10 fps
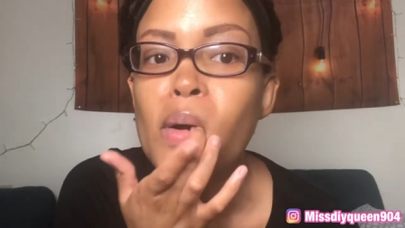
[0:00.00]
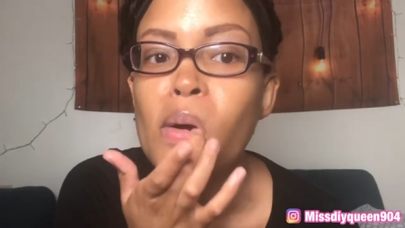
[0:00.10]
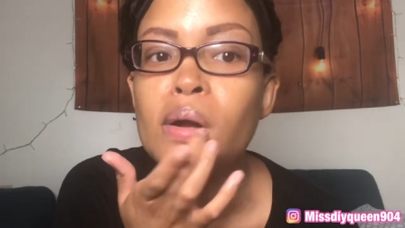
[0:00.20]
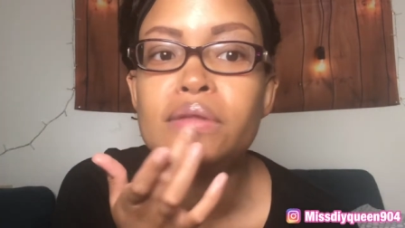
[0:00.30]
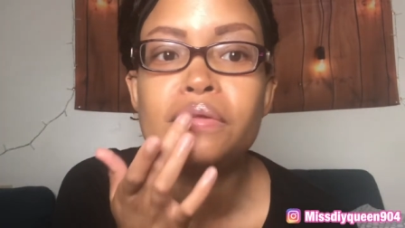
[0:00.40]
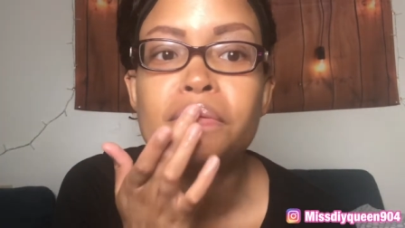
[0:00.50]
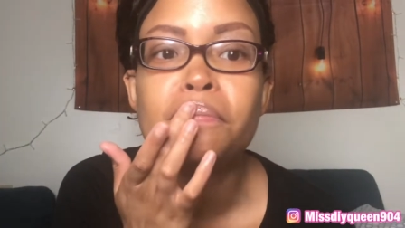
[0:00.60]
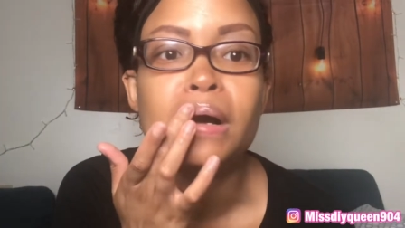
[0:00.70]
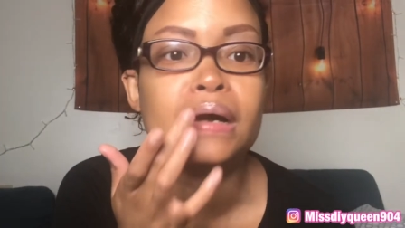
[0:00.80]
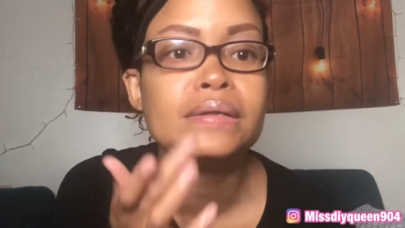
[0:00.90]
Well, this is
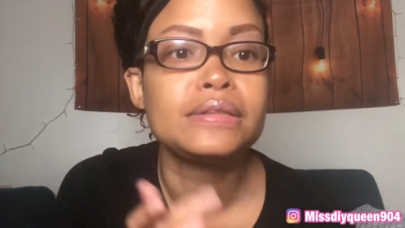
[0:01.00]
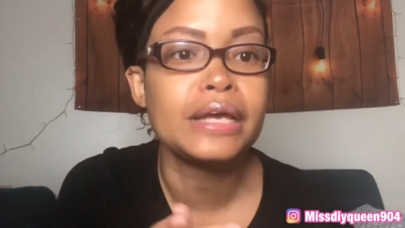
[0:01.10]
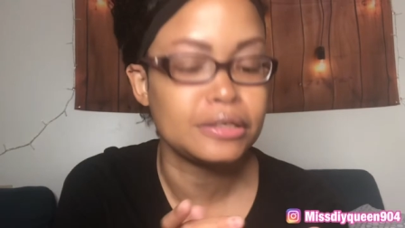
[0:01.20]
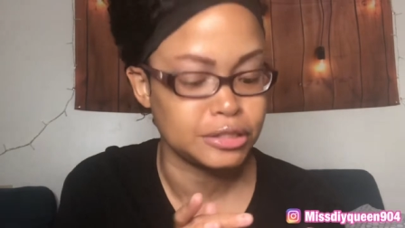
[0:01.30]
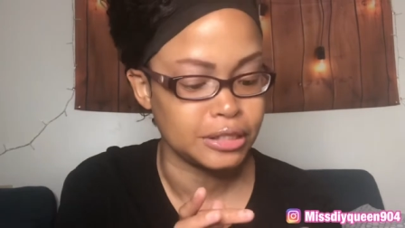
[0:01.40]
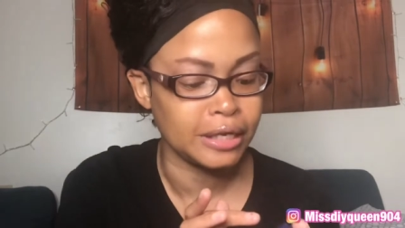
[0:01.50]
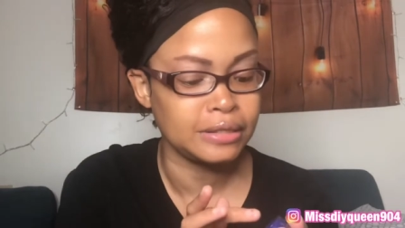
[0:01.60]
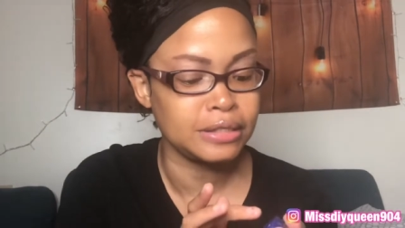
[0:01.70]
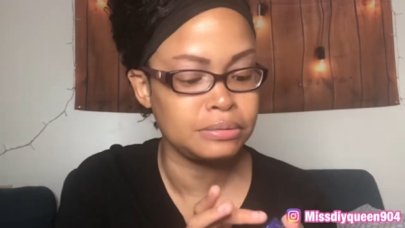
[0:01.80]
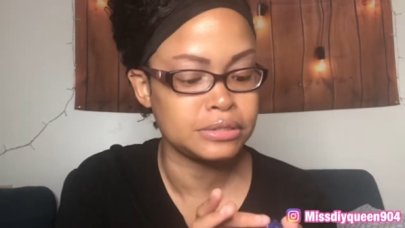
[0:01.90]
fun. Thank you,
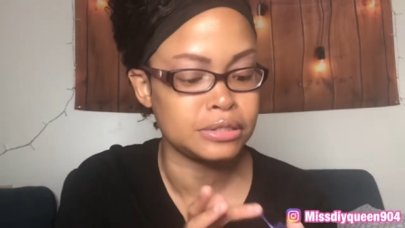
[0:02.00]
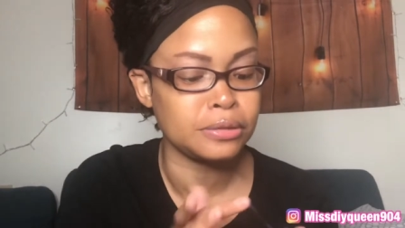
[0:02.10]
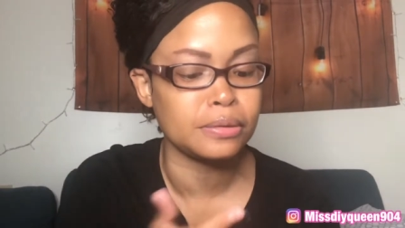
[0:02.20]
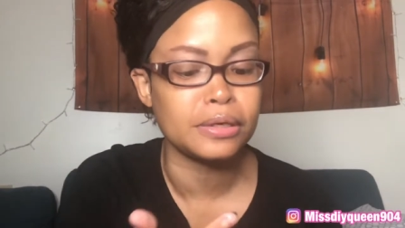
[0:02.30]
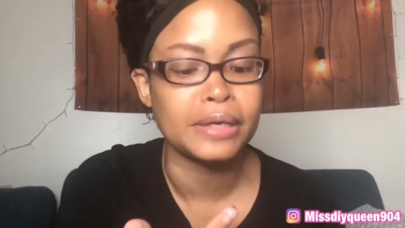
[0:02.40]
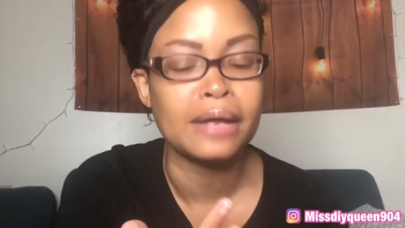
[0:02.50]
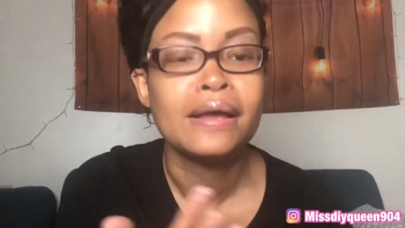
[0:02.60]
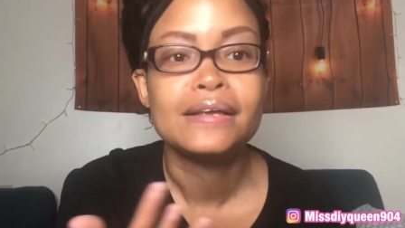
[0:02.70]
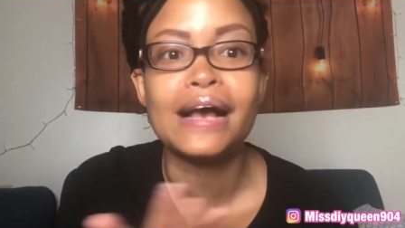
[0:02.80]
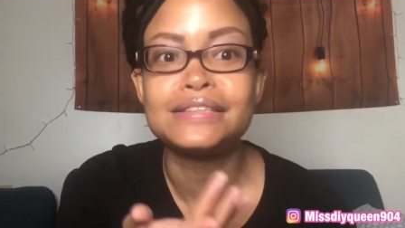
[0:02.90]
Shunnette. This is cool looking.
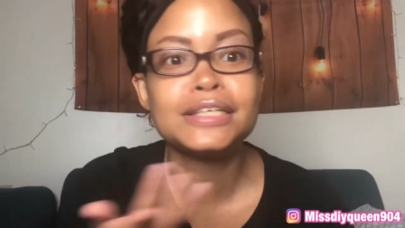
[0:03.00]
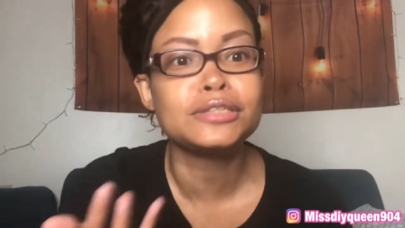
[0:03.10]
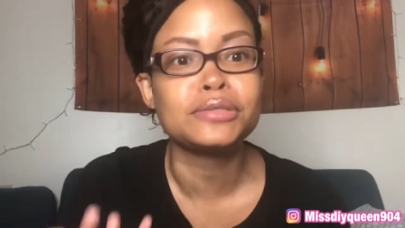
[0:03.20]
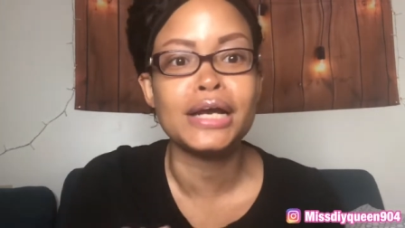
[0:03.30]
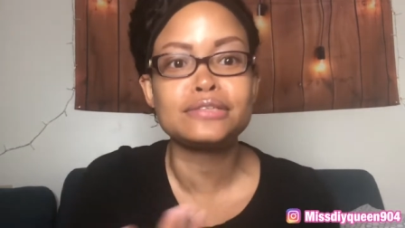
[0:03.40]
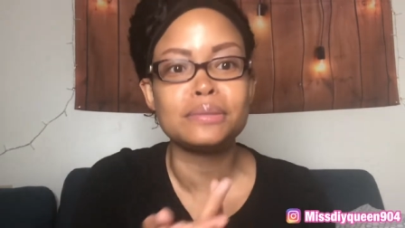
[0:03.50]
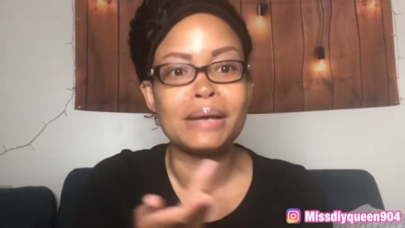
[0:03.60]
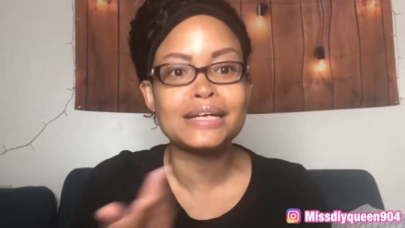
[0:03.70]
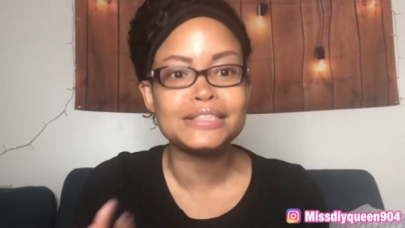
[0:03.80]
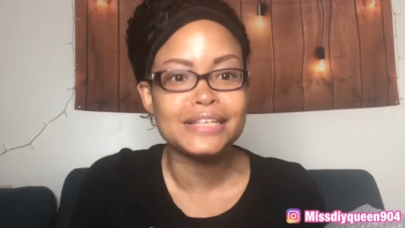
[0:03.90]
Y'all see the
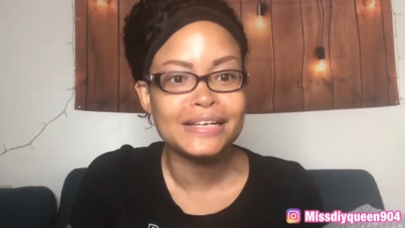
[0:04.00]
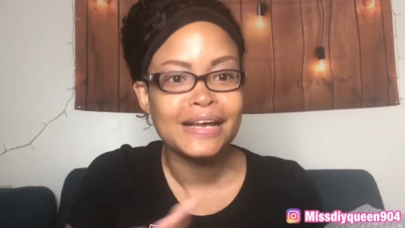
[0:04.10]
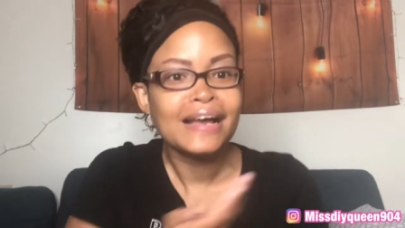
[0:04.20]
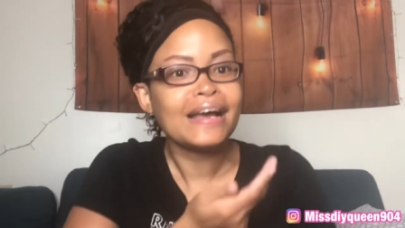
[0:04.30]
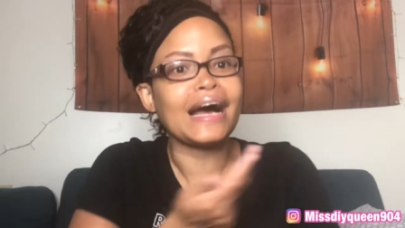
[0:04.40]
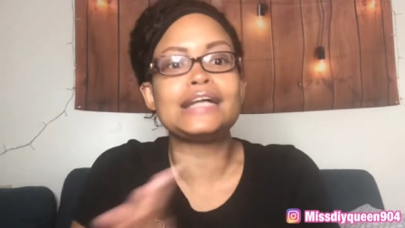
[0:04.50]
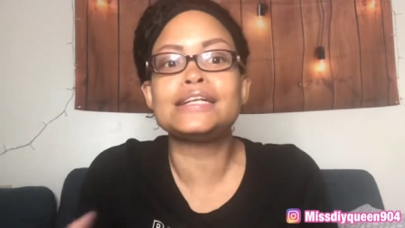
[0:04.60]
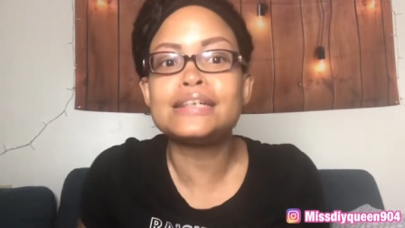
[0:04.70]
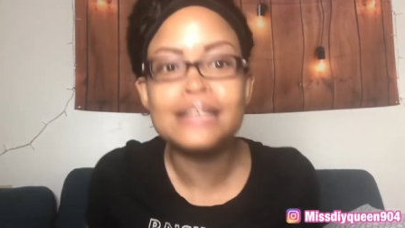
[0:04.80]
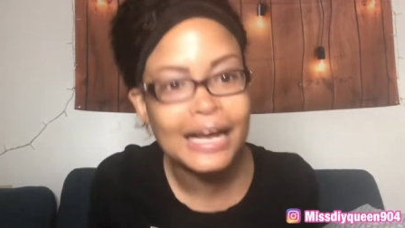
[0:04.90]
transformation? I
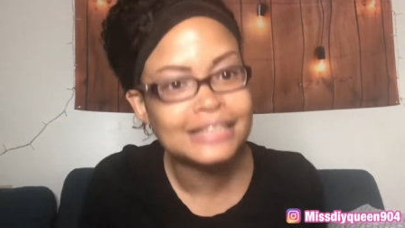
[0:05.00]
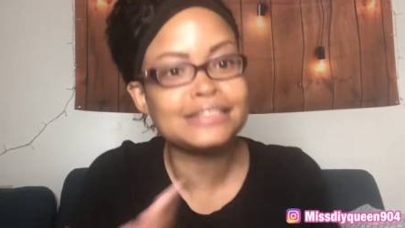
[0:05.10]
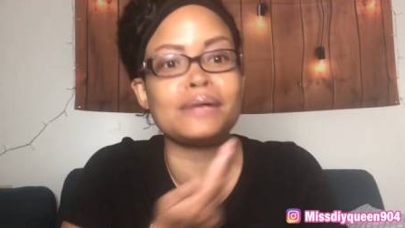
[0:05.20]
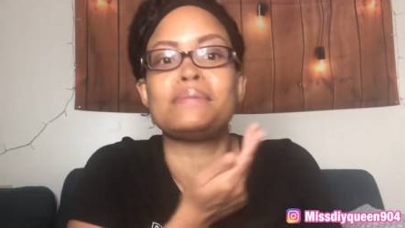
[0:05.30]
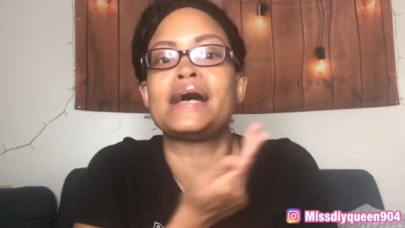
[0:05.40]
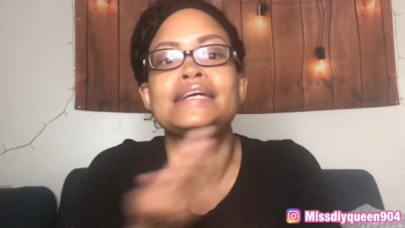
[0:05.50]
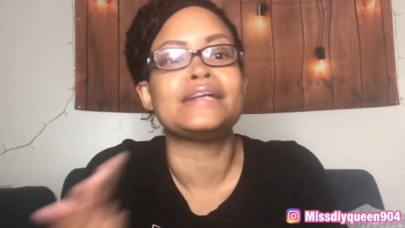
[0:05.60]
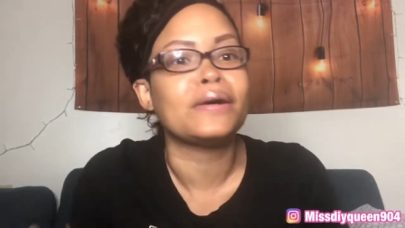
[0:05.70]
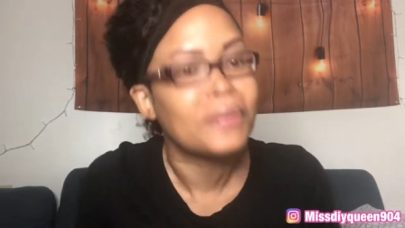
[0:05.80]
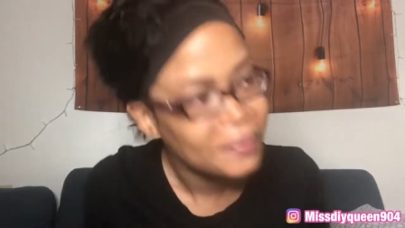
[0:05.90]
look like somebody,
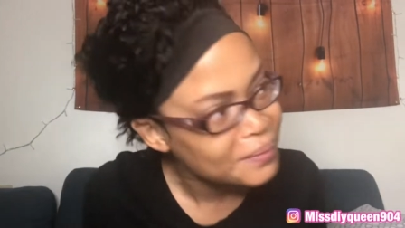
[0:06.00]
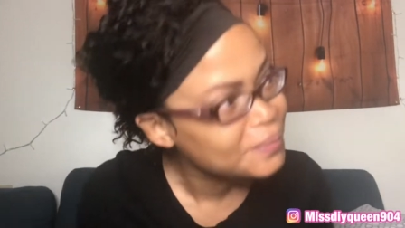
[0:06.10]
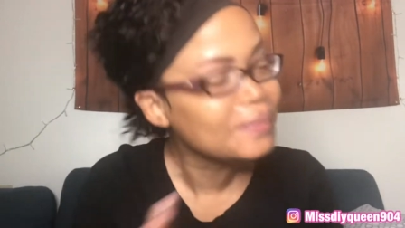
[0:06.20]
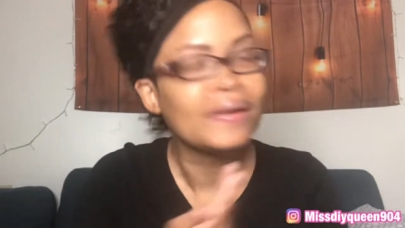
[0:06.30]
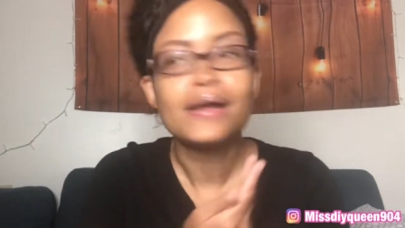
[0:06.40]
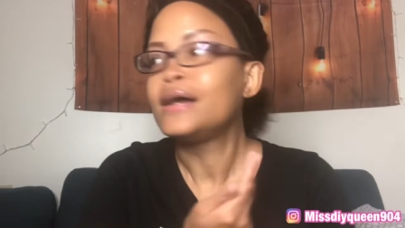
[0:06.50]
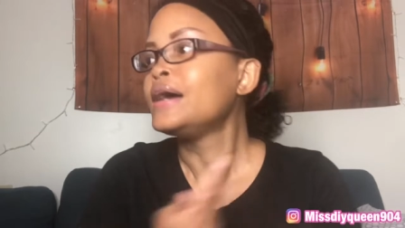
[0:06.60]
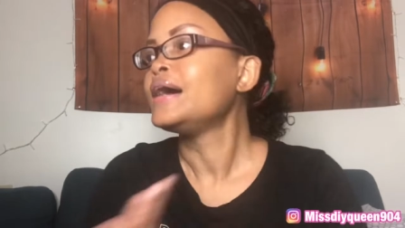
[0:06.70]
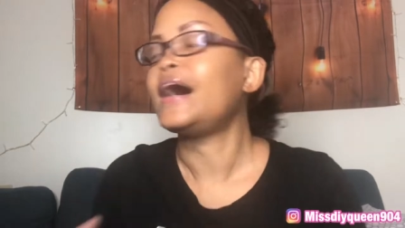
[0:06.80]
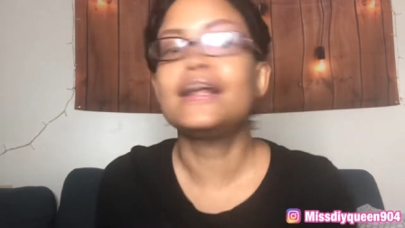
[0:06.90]
though.
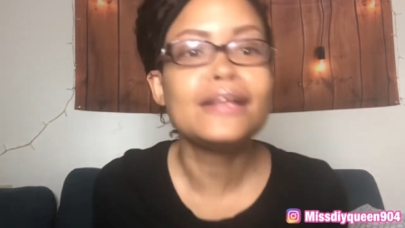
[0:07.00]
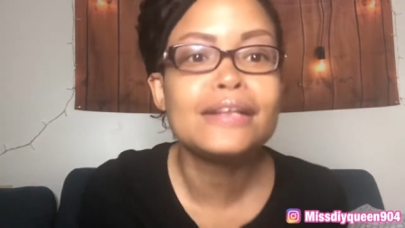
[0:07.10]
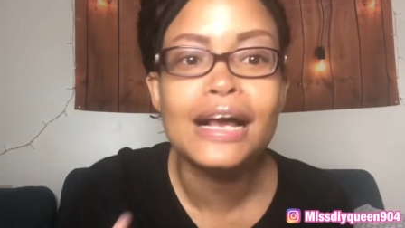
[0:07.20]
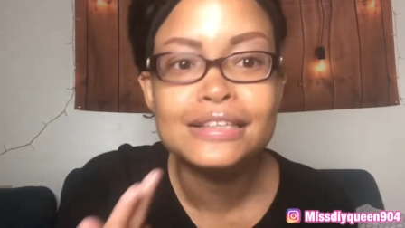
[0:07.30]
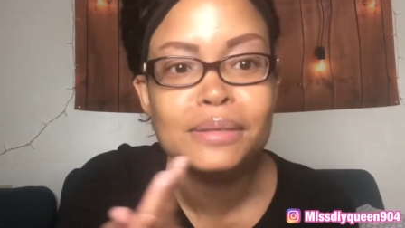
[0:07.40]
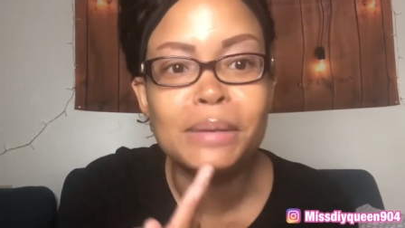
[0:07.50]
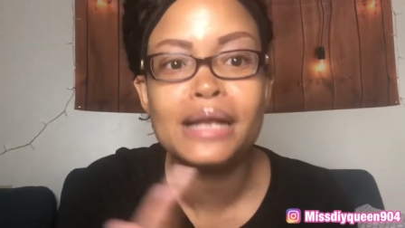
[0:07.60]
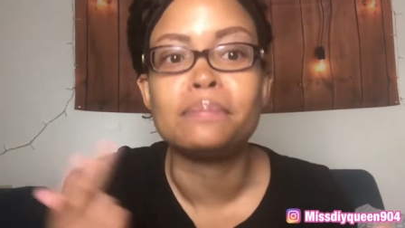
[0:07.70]
I look like somebody.